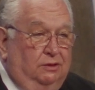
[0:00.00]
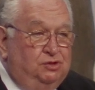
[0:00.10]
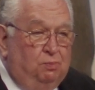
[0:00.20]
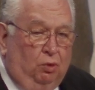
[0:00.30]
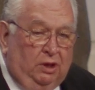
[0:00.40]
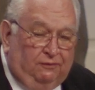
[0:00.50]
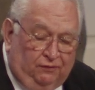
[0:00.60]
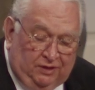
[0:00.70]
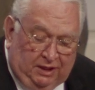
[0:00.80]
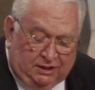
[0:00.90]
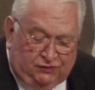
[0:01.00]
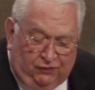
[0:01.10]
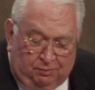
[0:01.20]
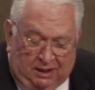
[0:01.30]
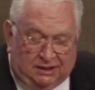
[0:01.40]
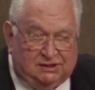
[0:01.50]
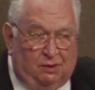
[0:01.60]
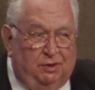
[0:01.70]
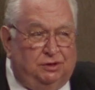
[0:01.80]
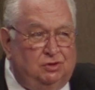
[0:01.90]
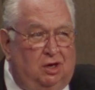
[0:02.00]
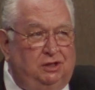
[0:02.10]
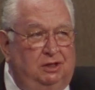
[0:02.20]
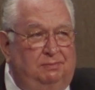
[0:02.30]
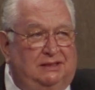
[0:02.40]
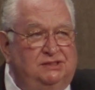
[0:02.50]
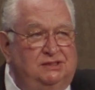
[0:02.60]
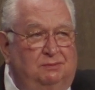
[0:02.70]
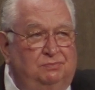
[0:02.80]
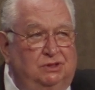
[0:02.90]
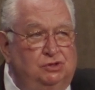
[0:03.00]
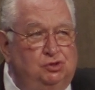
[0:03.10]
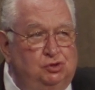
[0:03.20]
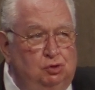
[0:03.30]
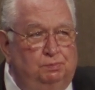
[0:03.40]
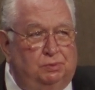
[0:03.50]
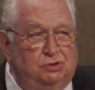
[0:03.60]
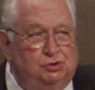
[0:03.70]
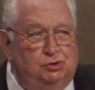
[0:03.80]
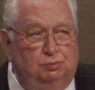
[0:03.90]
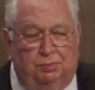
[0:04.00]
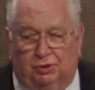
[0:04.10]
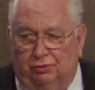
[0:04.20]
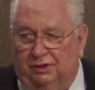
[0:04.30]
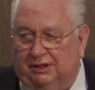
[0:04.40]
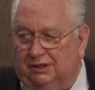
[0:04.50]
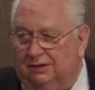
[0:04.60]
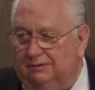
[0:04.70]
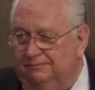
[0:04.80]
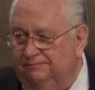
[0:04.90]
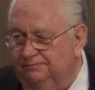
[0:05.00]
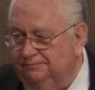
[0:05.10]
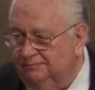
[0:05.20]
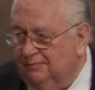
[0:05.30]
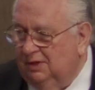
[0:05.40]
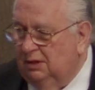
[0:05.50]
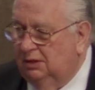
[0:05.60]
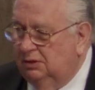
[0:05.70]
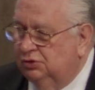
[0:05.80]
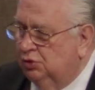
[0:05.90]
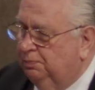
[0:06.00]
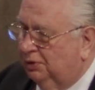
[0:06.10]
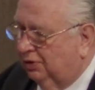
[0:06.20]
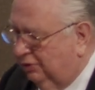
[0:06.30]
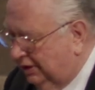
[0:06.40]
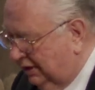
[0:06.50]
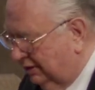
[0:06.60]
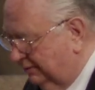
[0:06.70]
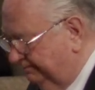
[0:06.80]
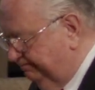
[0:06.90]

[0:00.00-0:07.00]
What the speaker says: This morning, for the next few minutes, I want to talk to you about something super, super critical. Super critical.